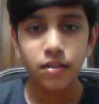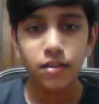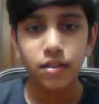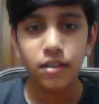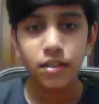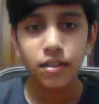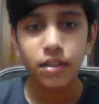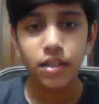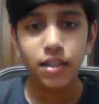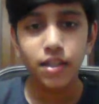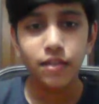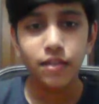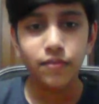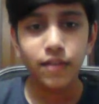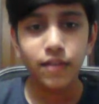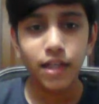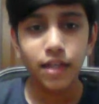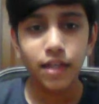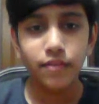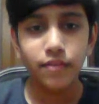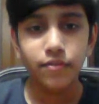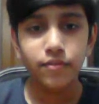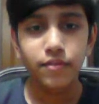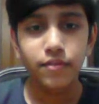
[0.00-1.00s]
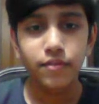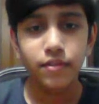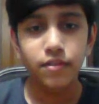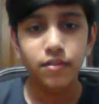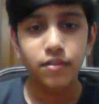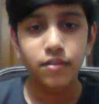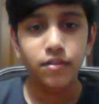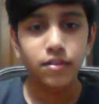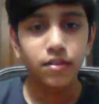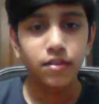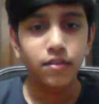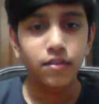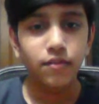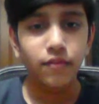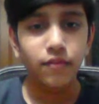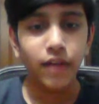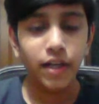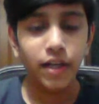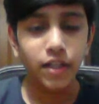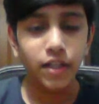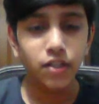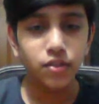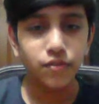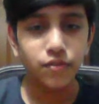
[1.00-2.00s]
E5,
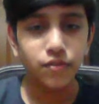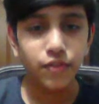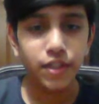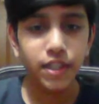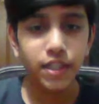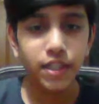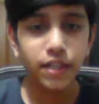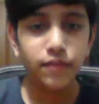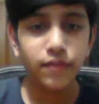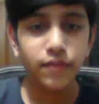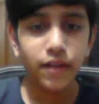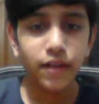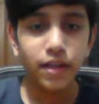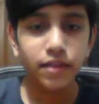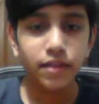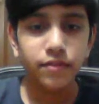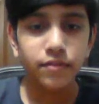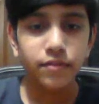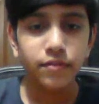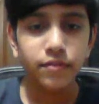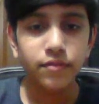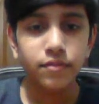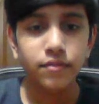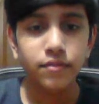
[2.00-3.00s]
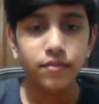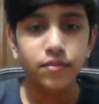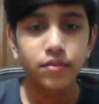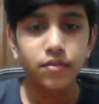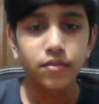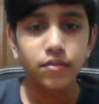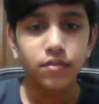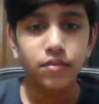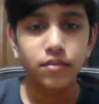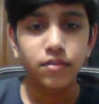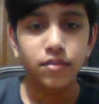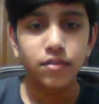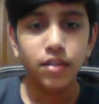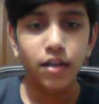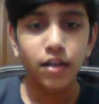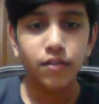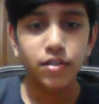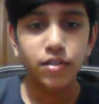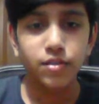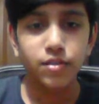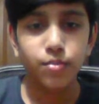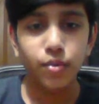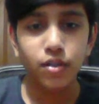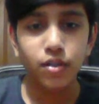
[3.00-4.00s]
white goes for D5. Now
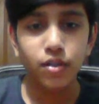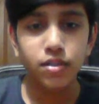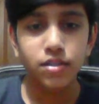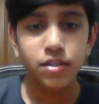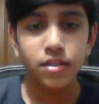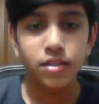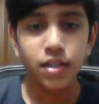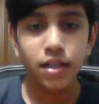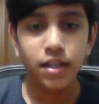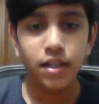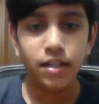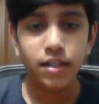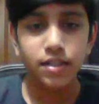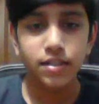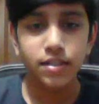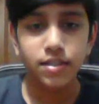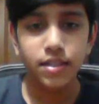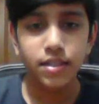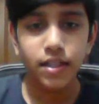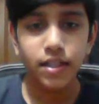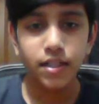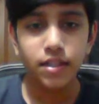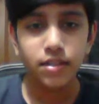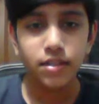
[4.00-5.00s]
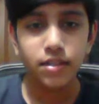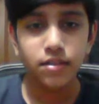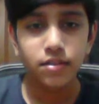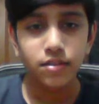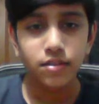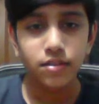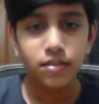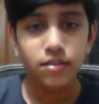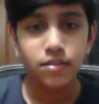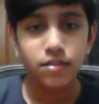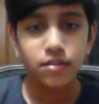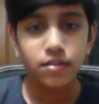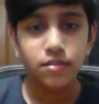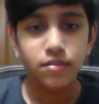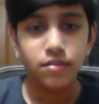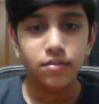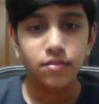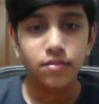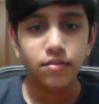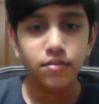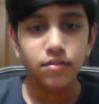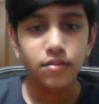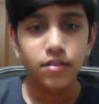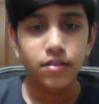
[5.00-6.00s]
his pawns are in the center
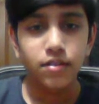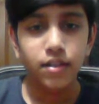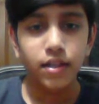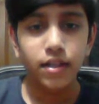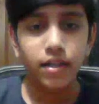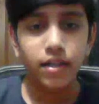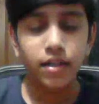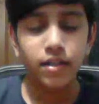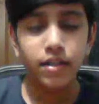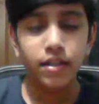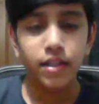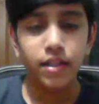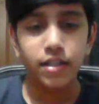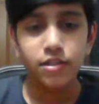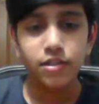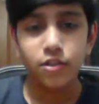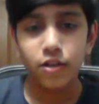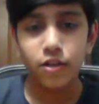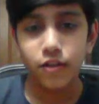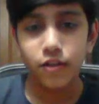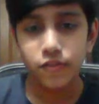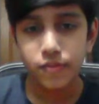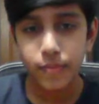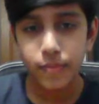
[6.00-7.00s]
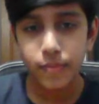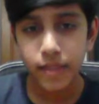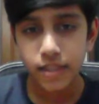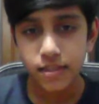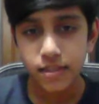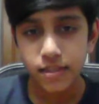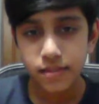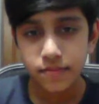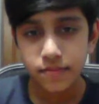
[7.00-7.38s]
and he has a lot of space.